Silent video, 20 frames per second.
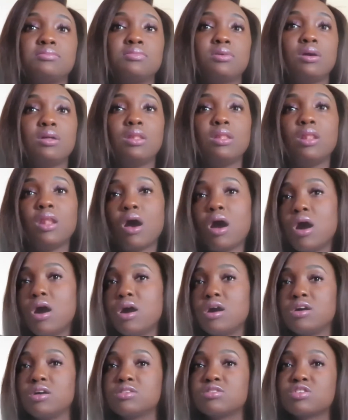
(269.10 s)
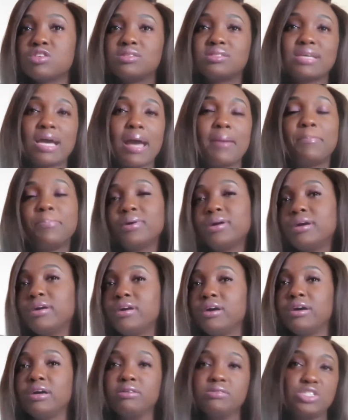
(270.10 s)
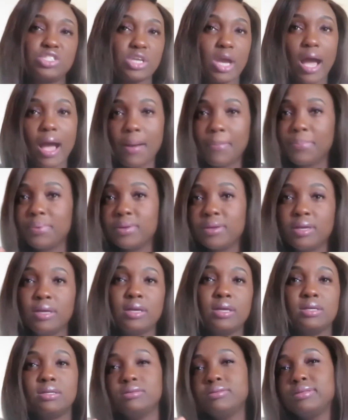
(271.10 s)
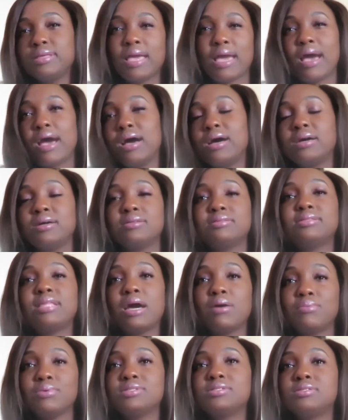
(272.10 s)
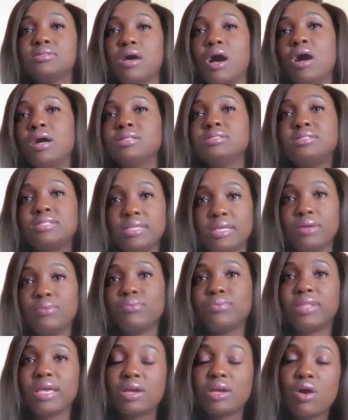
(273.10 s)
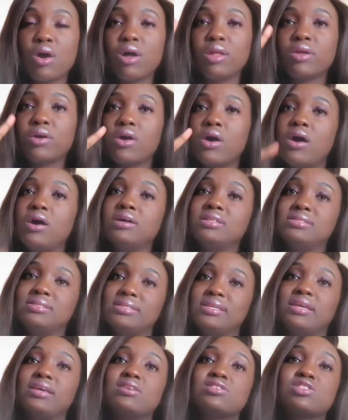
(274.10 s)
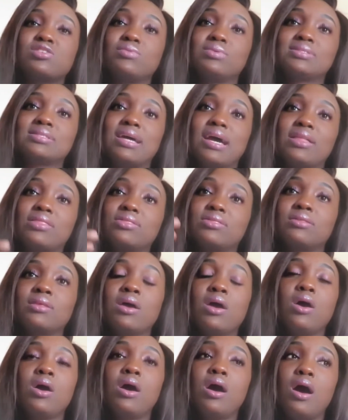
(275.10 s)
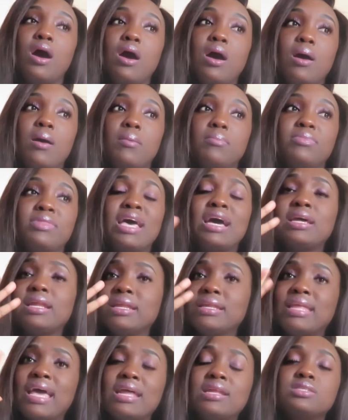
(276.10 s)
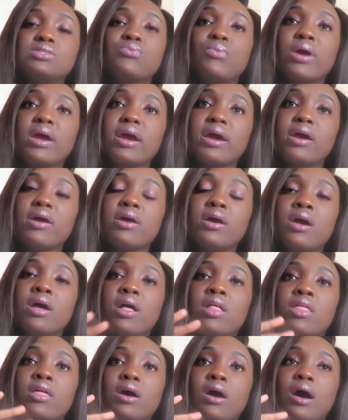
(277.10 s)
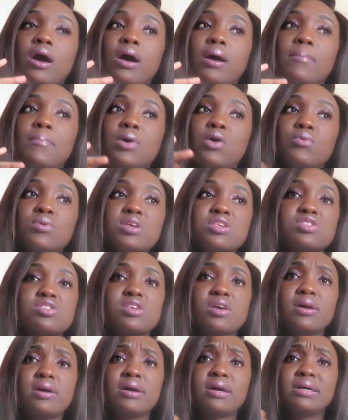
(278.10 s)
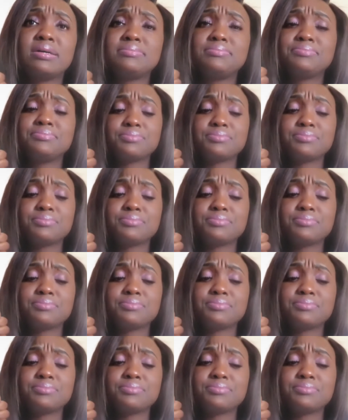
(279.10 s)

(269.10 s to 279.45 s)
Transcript: lounge type of shop. Yeah, that was Auntie. They call her Auntie. She was like that is where Moesha